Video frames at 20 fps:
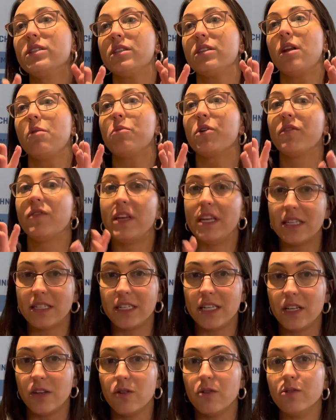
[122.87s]
the number of
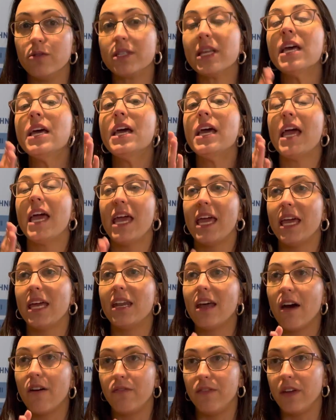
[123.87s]
ECUs in
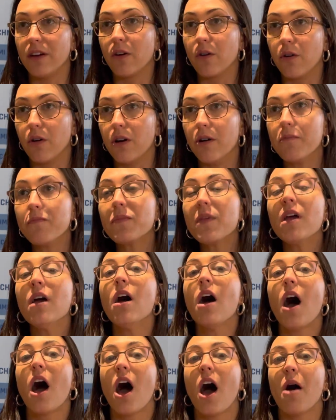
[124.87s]
a vehicle,
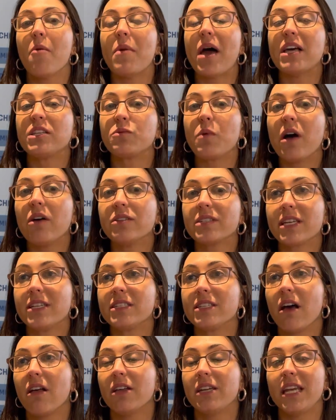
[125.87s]
as well as
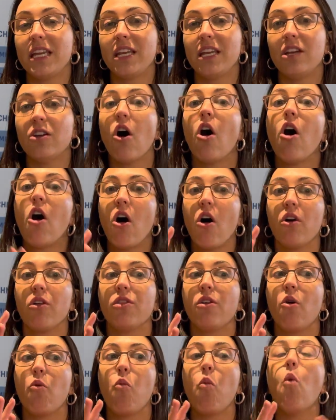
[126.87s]
consolidating all
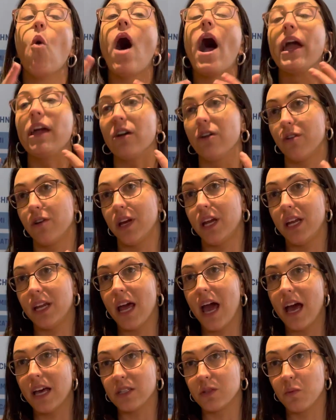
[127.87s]
the wiring
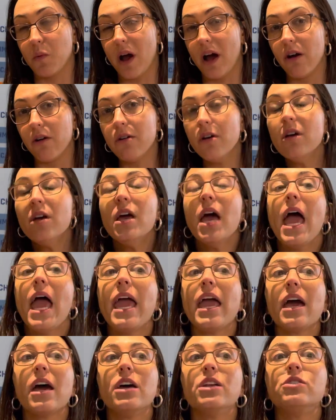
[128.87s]
as well.
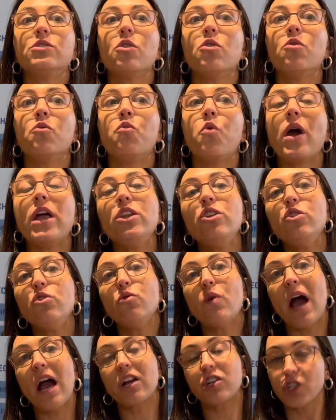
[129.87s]
And when you
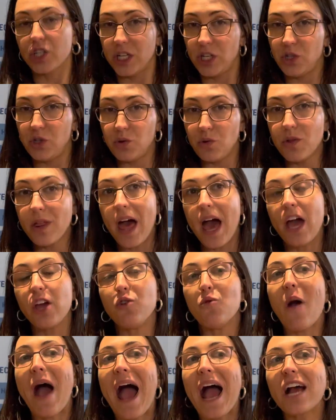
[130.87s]
actually do that,
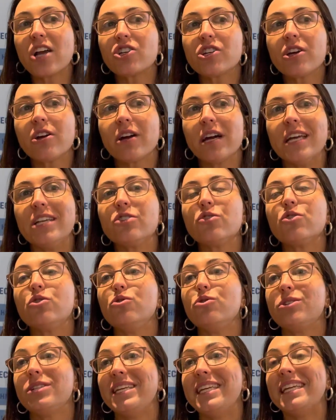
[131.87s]
you actually are
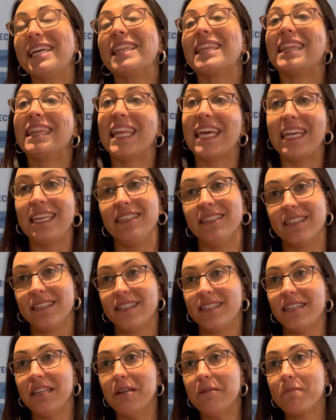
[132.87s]
introducing
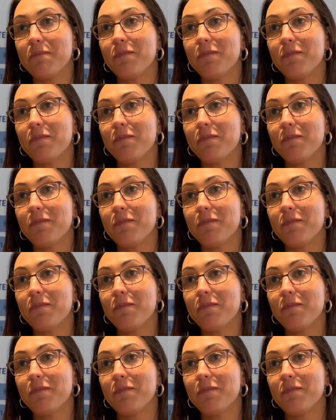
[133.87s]
latency.